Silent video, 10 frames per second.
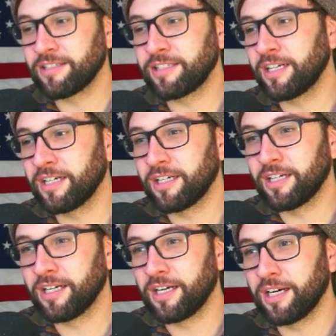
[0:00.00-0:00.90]
gonna
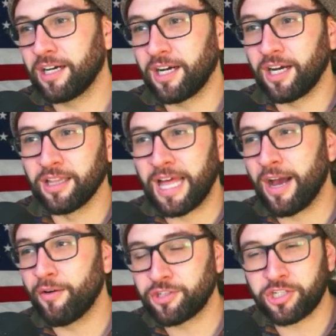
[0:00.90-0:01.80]

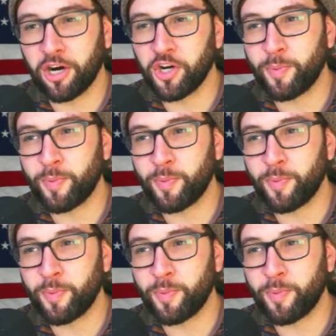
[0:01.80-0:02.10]
allow a chargeback,